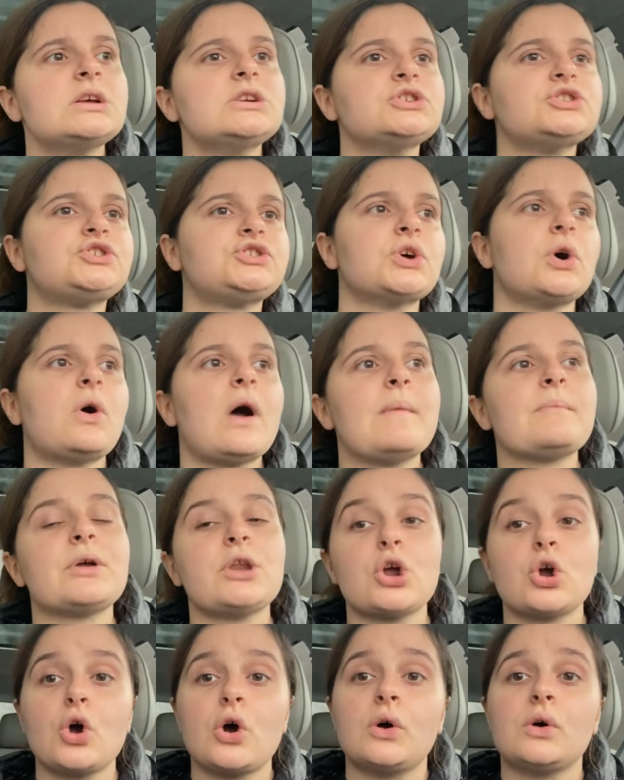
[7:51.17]
so I'm
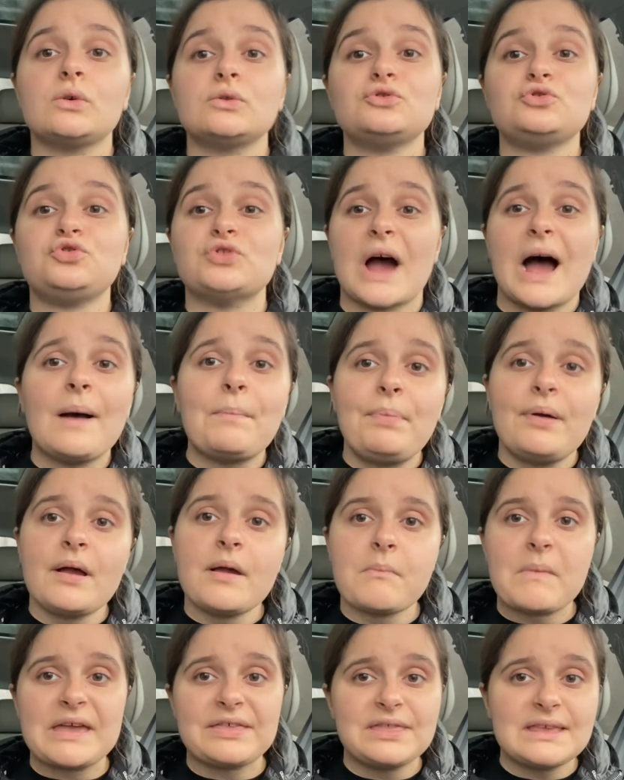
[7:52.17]
gonna go drop
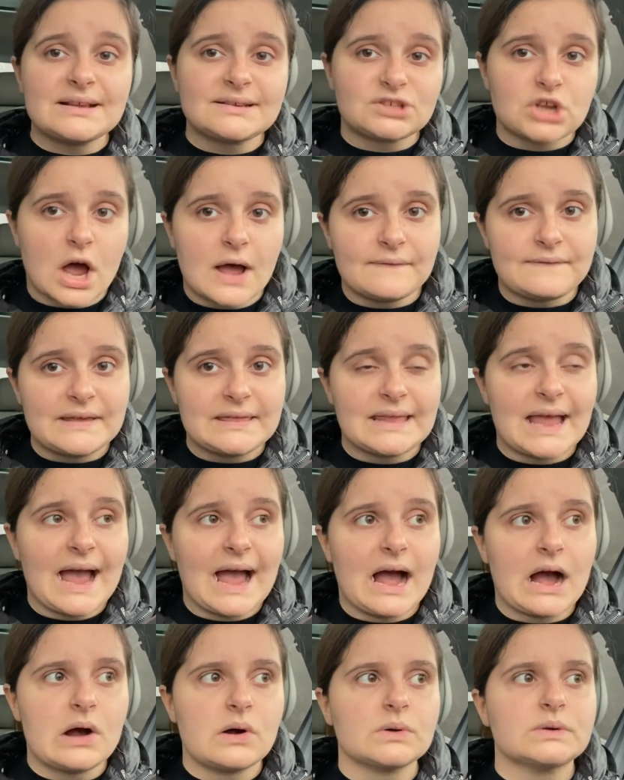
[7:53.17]
my things off in the
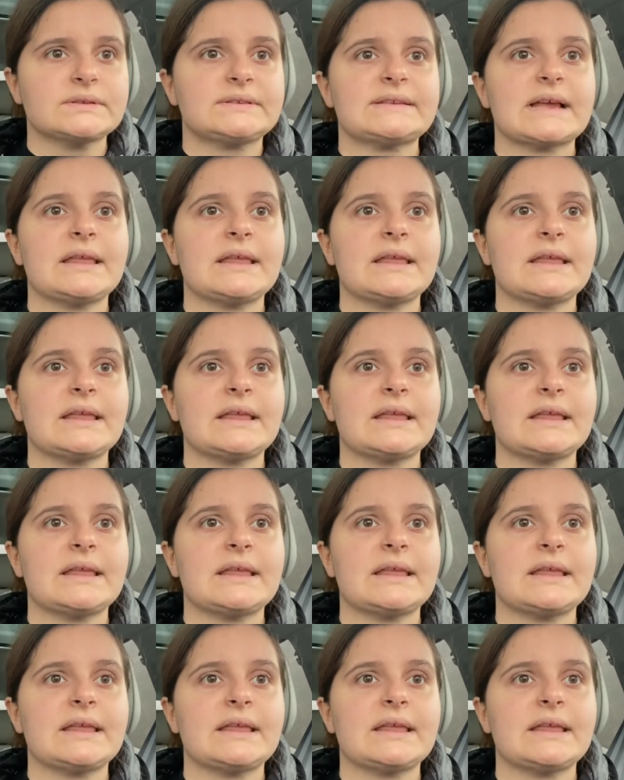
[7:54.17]
house,